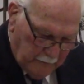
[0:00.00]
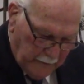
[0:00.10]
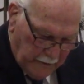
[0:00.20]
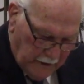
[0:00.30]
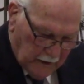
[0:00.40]

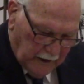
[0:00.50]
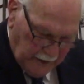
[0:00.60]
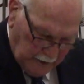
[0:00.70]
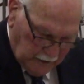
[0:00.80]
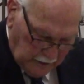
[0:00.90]
And
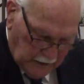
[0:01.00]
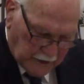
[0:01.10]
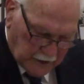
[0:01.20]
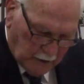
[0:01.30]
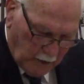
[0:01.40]
that,
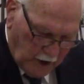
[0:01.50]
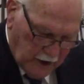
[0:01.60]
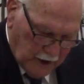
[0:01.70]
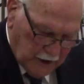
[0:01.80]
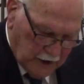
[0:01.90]
that's the word
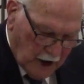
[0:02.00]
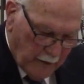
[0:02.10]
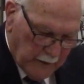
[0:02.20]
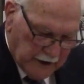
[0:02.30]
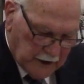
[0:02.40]

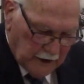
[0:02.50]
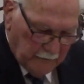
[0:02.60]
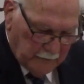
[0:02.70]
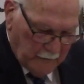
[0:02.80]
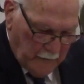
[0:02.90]
chametz.
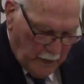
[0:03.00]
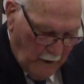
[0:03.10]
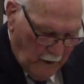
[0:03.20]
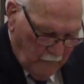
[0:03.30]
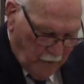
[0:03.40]

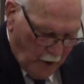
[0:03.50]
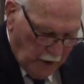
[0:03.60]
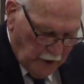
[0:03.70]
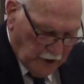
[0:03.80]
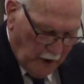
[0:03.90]
For
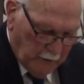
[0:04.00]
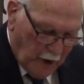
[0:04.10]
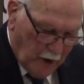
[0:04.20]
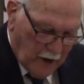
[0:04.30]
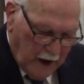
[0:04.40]
you shall
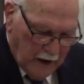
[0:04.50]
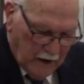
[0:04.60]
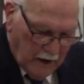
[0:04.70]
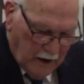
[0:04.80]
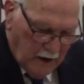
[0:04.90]
burn
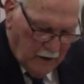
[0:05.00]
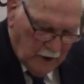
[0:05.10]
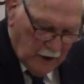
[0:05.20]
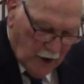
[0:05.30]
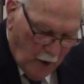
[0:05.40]

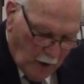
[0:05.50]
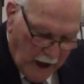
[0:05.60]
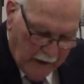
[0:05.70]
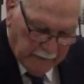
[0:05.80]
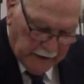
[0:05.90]
no
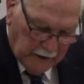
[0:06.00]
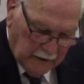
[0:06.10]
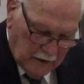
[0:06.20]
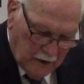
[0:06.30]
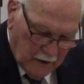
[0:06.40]

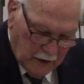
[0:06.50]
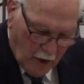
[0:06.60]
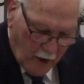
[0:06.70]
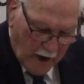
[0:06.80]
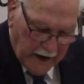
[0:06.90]
leaven
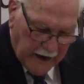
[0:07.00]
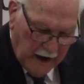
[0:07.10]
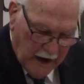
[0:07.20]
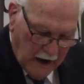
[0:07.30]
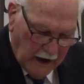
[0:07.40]
nor any
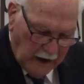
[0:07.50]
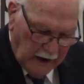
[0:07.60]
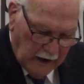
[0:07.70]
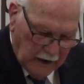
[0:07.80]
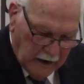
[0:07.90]

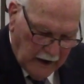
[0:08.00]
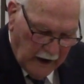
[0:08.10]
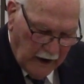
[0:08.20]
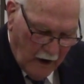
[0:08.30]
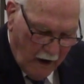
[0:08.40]
honey in
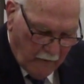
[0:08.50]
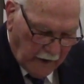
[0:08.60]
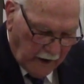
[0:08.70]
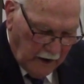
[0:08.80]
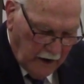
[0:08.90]
any
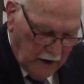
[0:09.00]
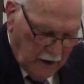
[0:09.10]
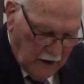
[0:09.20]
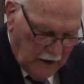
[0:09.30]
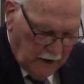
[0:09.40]
offering
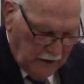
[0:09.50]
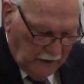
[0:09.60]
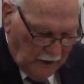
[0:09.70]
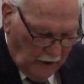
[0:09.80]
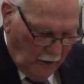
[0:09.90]
to
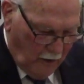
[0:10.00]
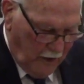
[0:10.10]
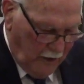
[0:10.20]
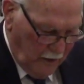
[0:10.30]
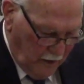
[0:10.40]
the
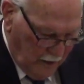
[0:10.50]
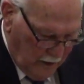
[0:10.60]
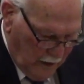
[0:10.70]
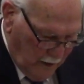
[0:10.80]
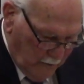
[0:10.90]
Lord
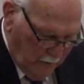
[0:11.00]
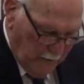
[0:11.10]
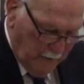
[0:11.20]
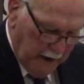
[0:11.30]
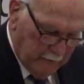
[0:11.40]

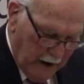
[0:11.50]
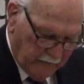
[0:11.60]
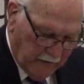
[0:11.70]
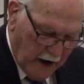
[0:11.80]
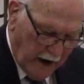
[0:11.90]
made by
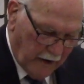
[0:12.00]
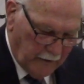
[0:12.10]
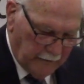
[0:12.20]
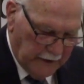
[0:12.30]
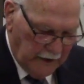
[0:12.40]
fire.
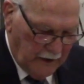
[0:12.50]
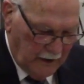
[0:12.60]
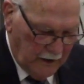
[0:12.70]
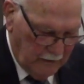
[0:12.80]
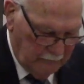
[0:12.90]
And
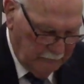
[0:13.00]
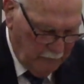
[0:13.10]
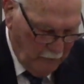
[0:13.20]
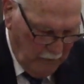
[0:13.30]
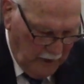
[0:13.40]
uh,
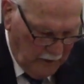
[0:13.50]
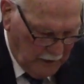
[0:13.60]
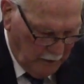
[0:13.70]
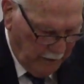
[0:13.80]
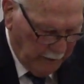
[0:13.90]

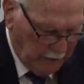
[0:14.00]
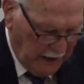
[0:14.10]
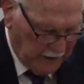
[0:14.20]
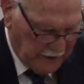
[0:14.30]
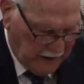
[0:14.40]
some people
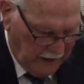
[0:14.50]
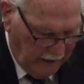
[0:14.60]
like to say,